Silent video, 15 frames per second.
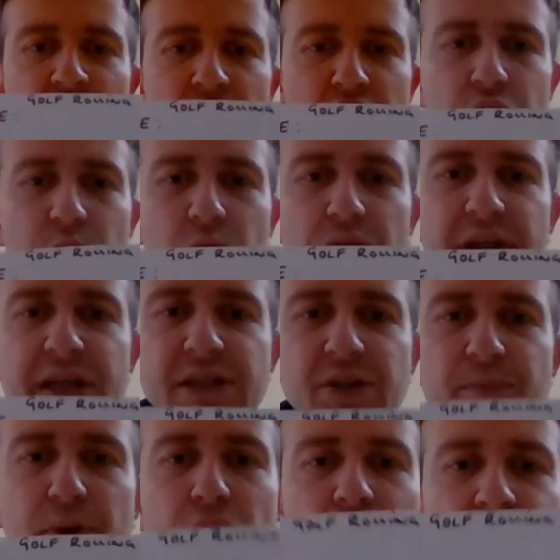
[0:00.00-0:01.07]
You will need to
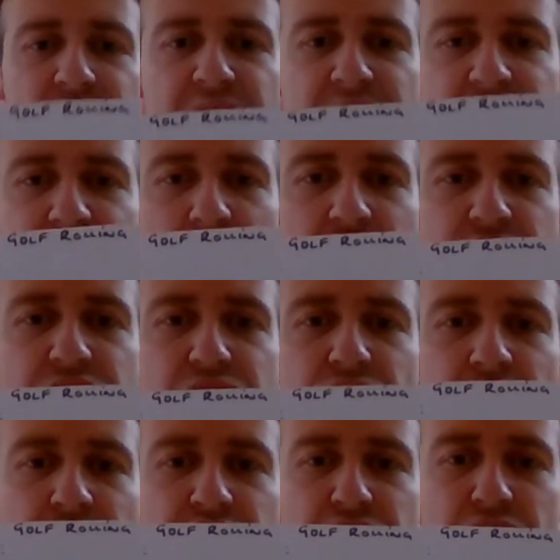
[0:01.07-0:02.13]
post this onto
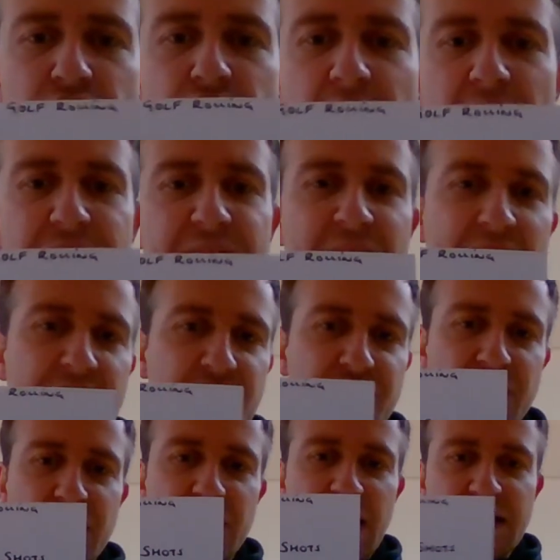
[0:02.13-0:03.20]
Dojo at the end of
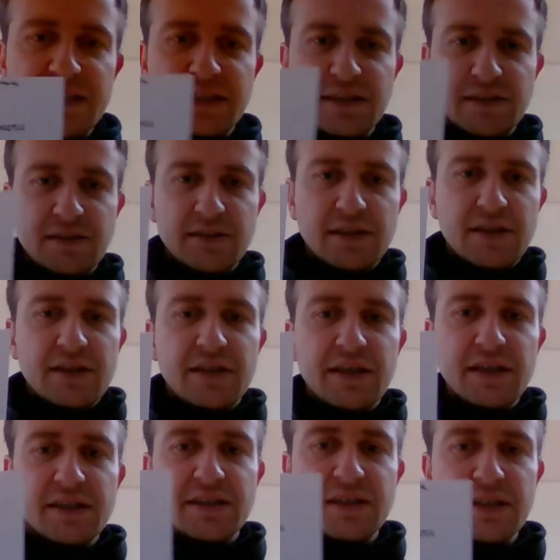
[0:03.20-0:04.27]
the lesson,
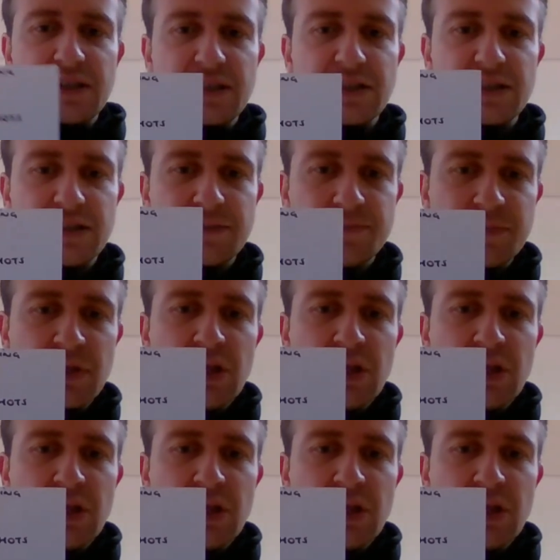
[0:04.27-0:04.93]
Year 6.